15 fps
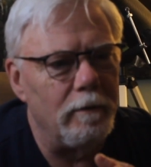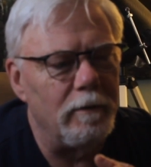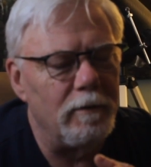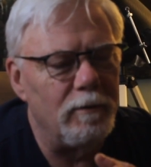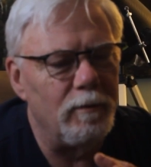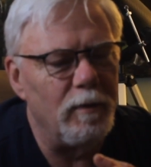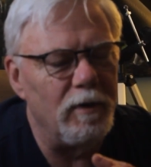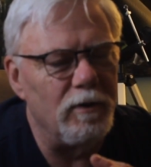
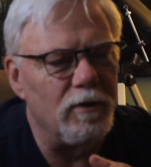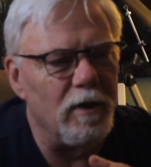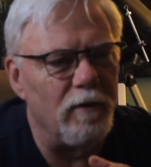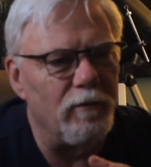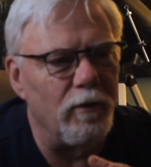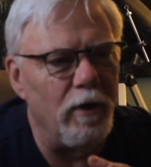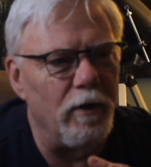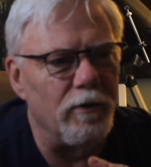It's been
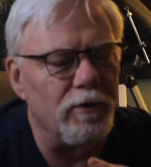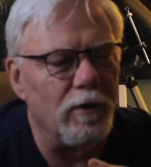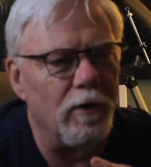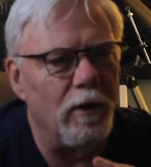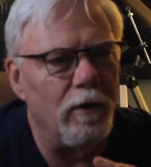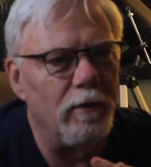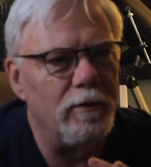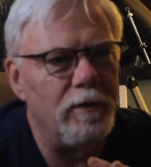several years
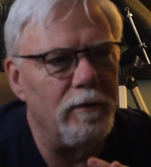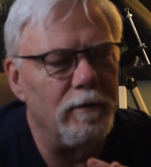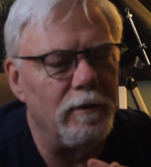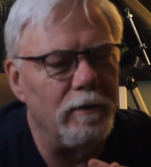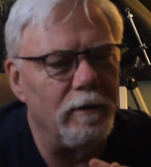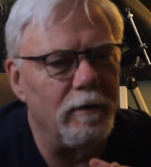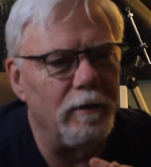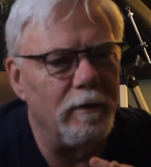ago.
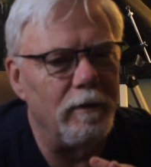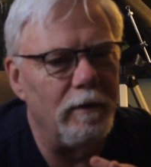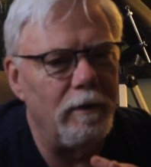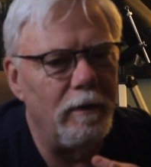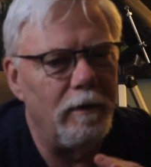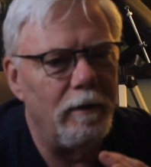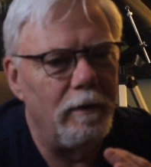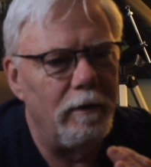Her
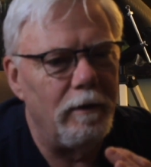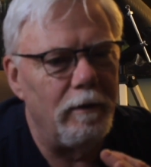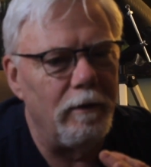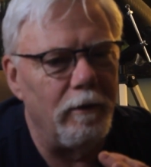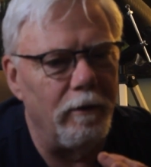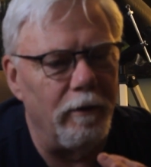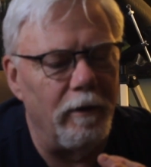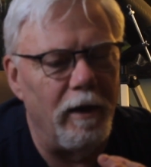
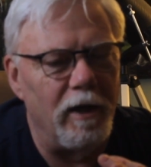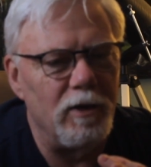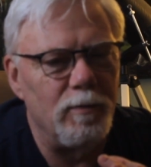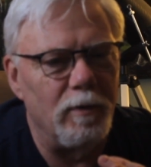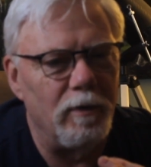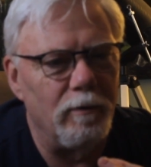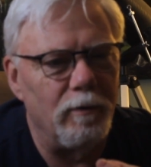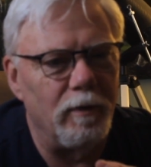and her
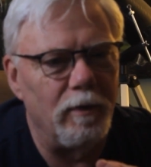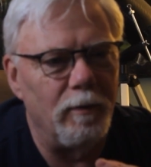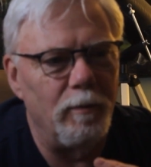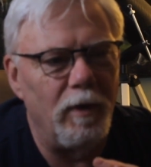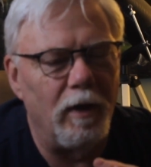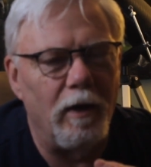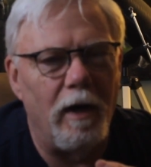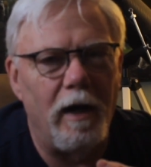husband were
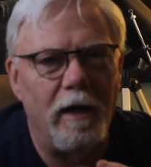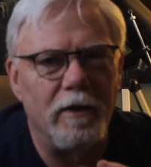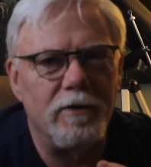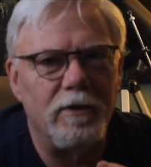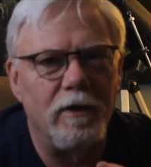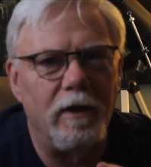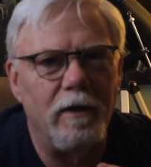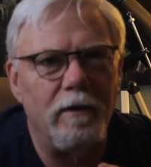big Ohio
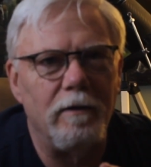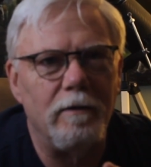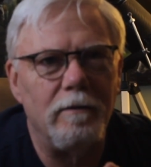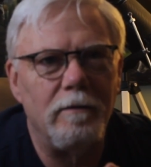State